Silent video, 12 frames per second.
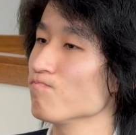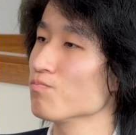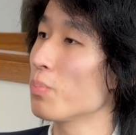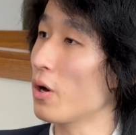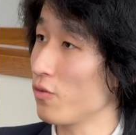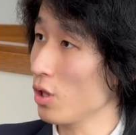
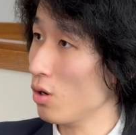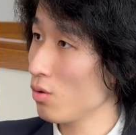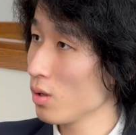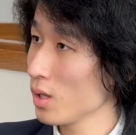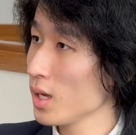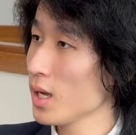Buffalo.
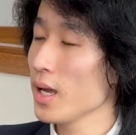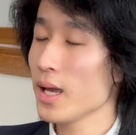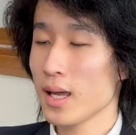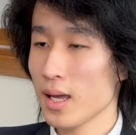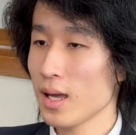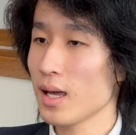
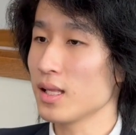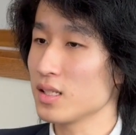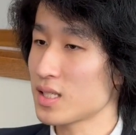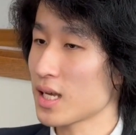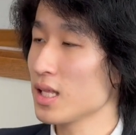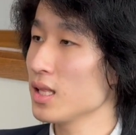At the
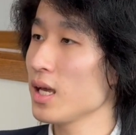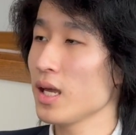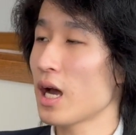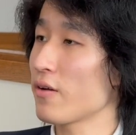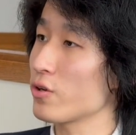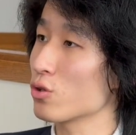second day,
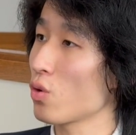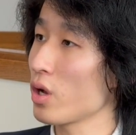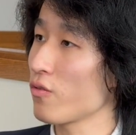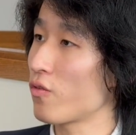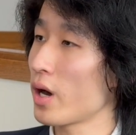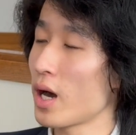after
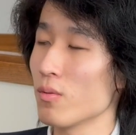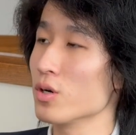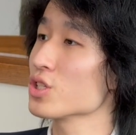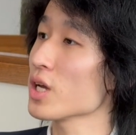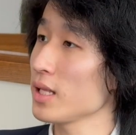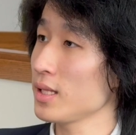24
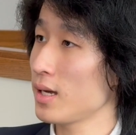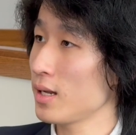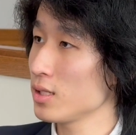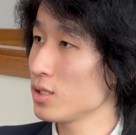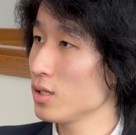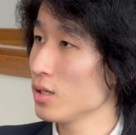hours, I did
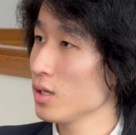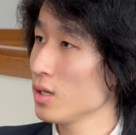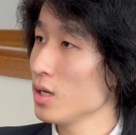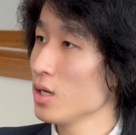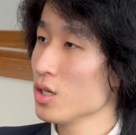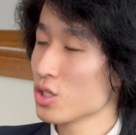it.
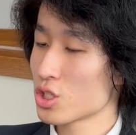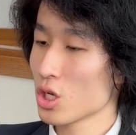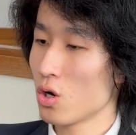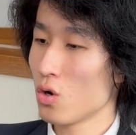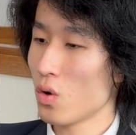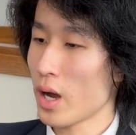
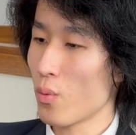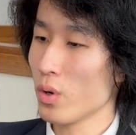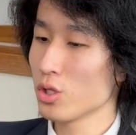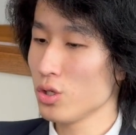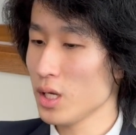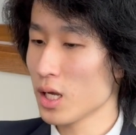So I
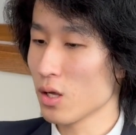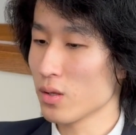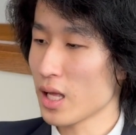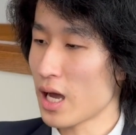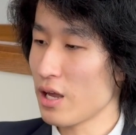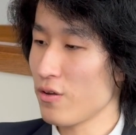went to
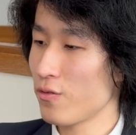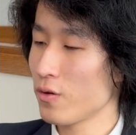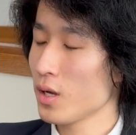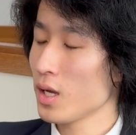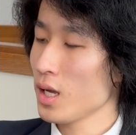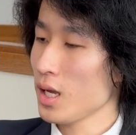Yellowknife
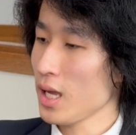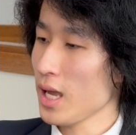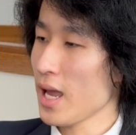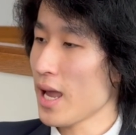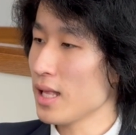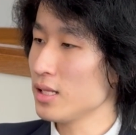
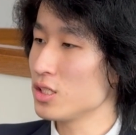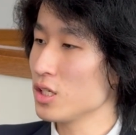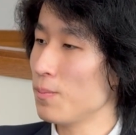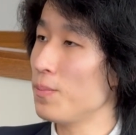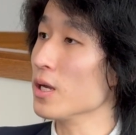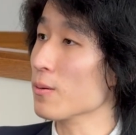
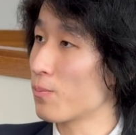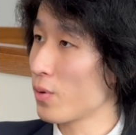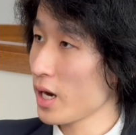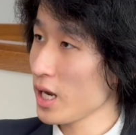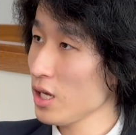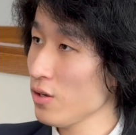and being
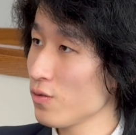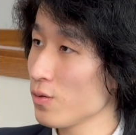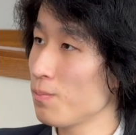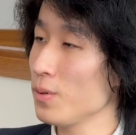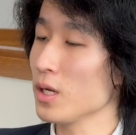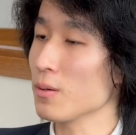brave,
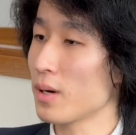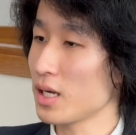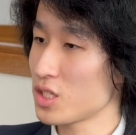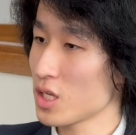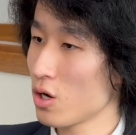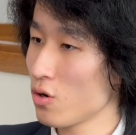being
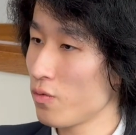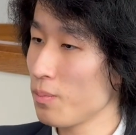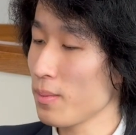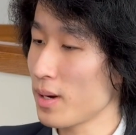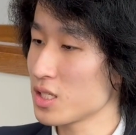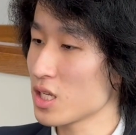myself,
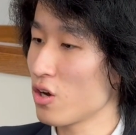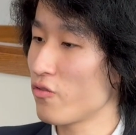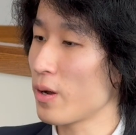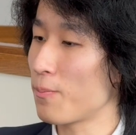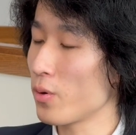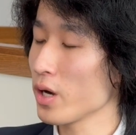
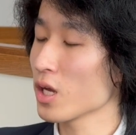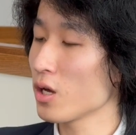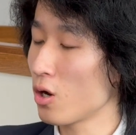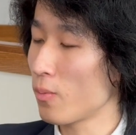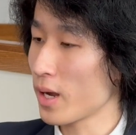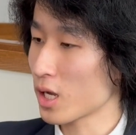I bring
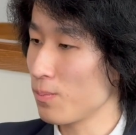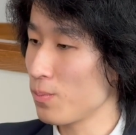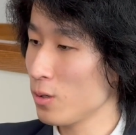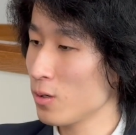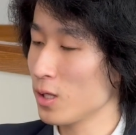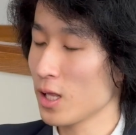all my
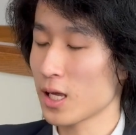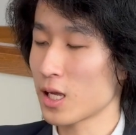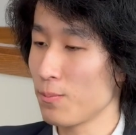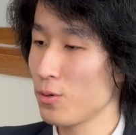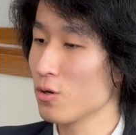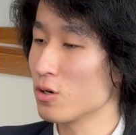
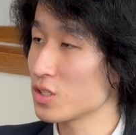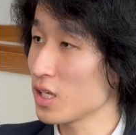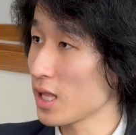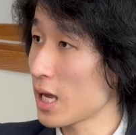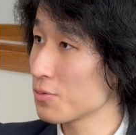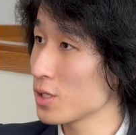computers
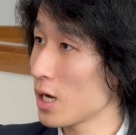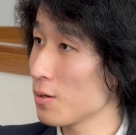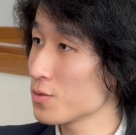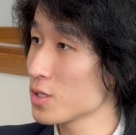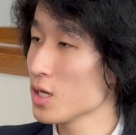and laptops.